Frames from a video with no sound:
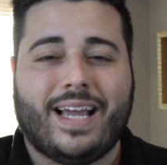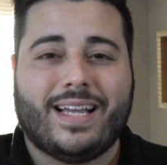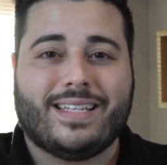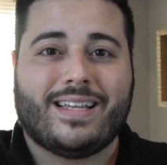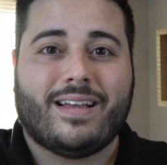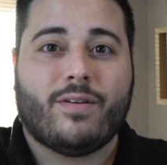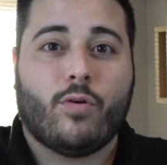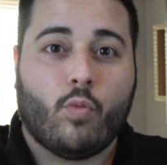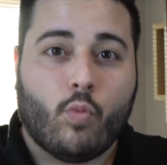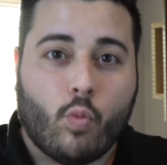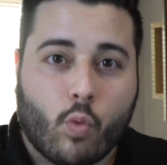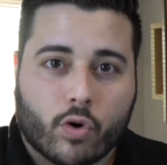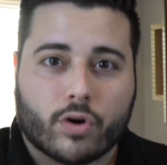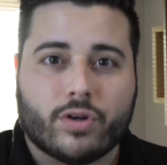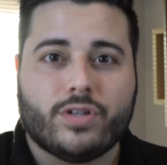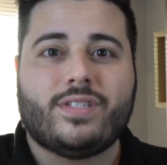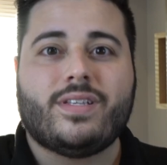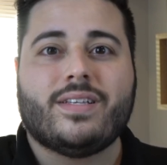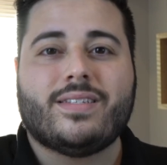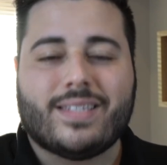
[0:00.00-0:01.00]
is a
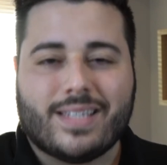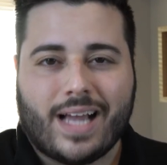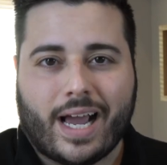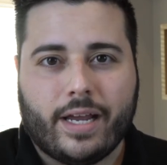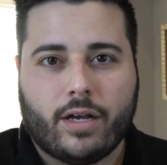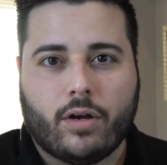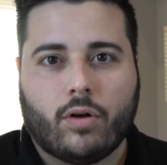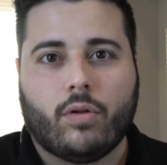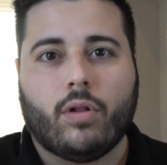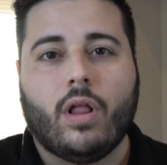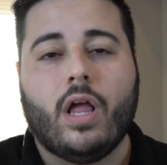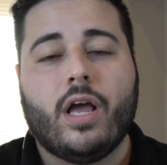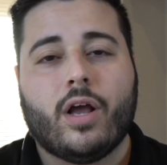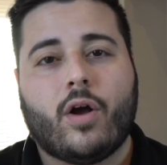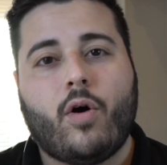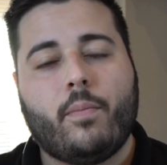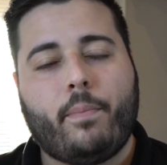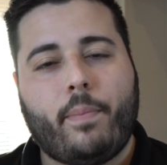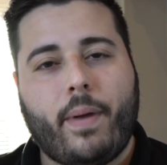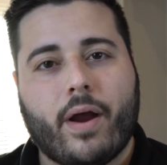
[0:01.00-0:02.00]
worse cycle
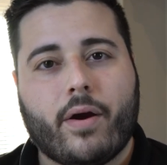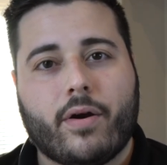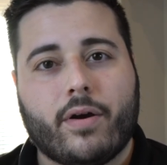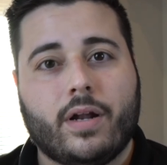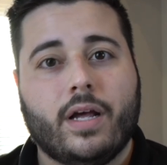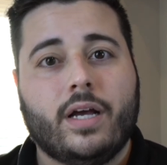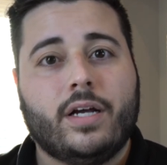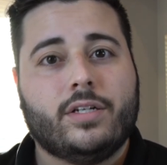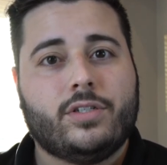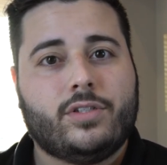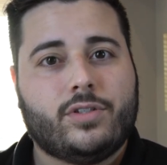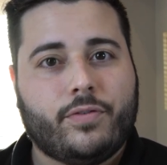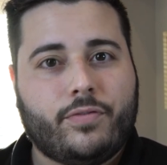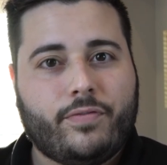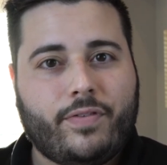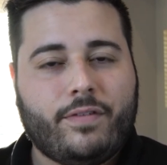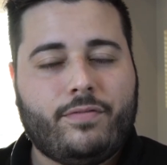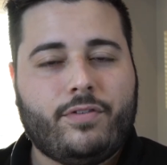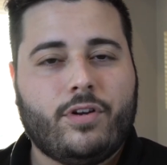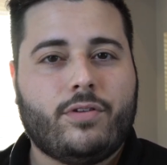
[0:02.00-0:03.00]
compared to
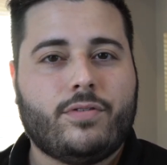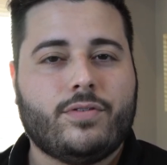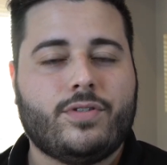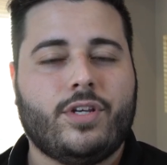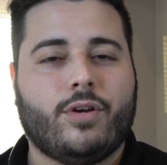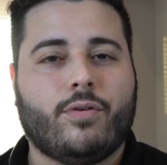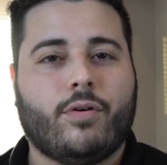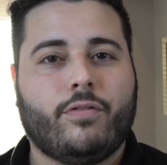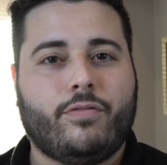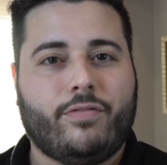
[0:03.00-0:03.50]
50 to 0,